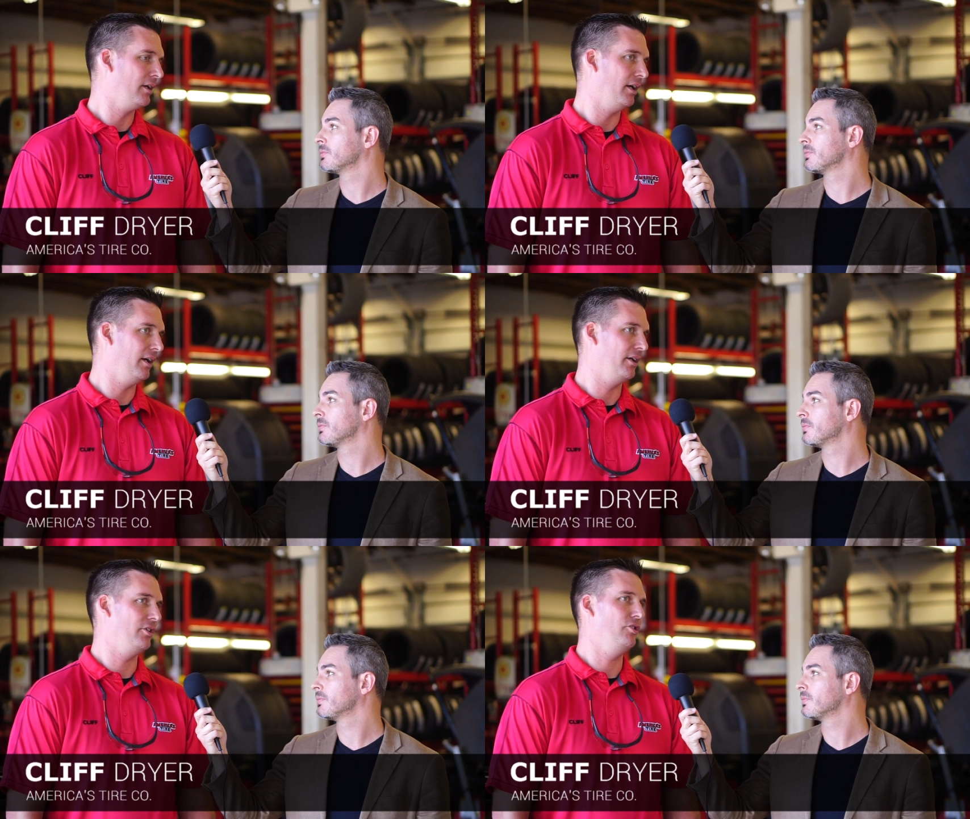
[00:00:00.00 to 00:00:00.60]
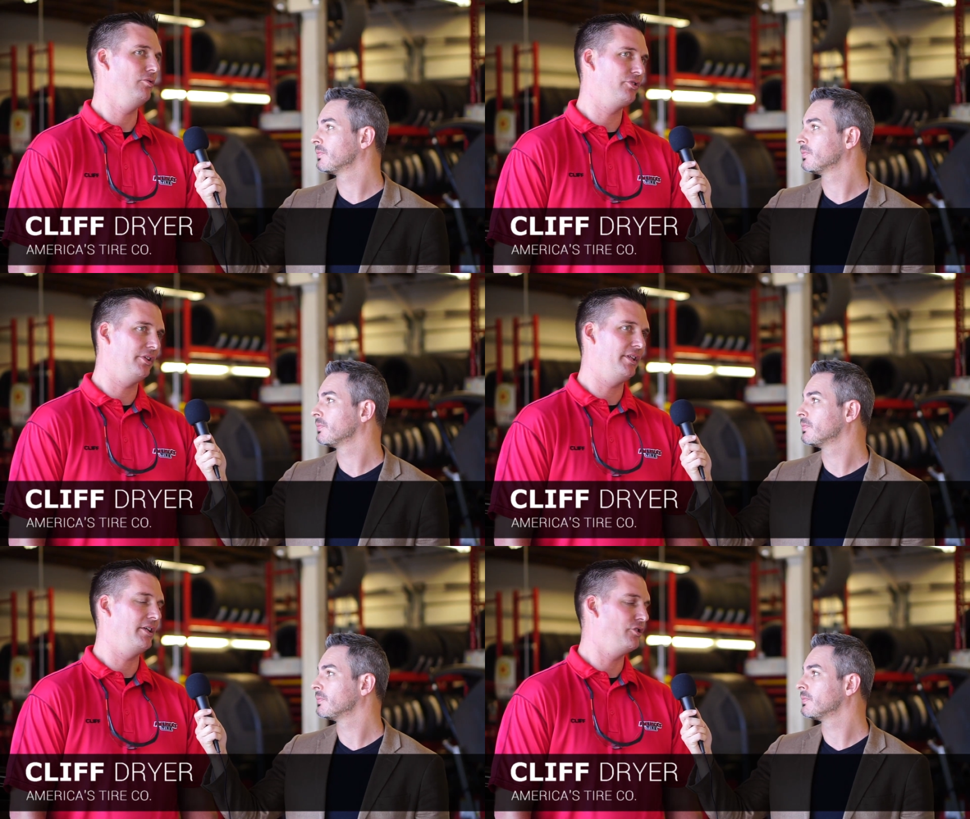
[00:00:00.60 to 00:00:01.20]
Speaker 1: Uh,
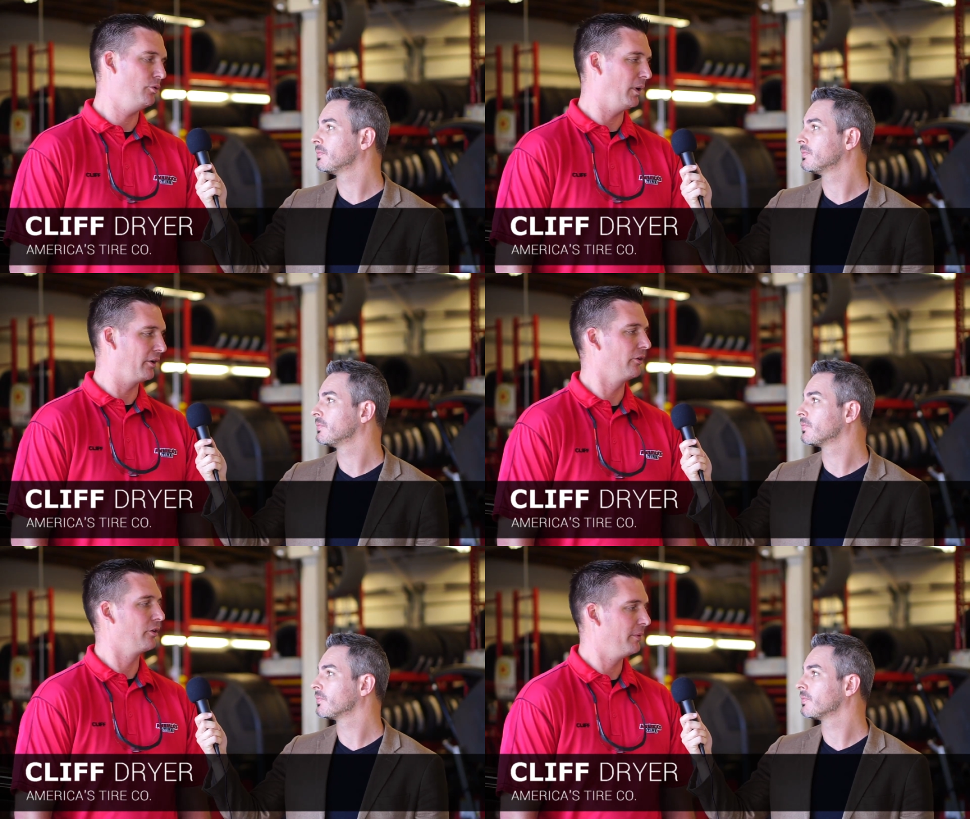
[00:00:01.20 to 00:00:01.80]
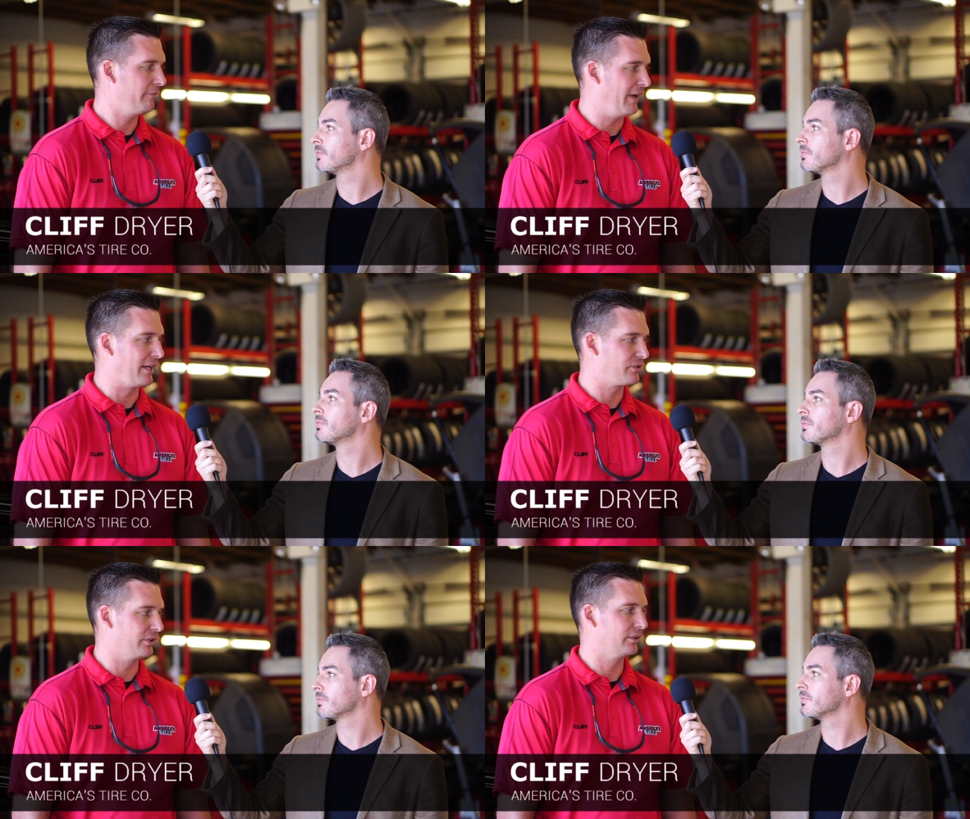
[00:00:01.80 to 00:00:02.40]
usually they do wear a little bit
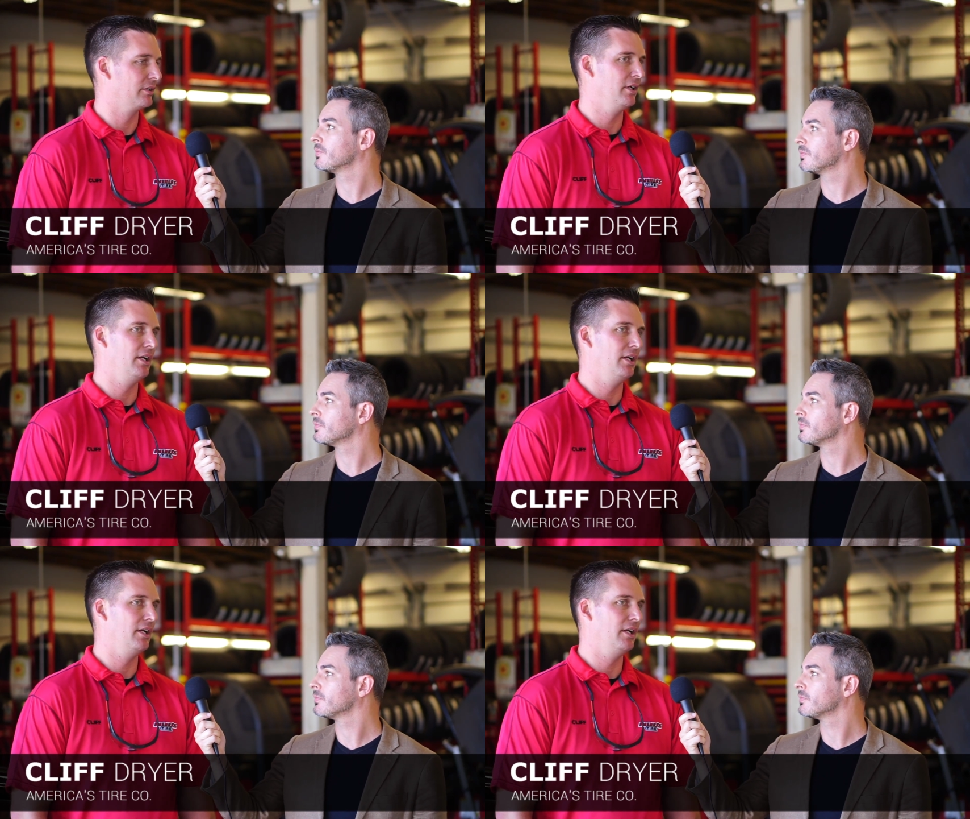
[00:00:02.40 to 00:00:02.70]
faster,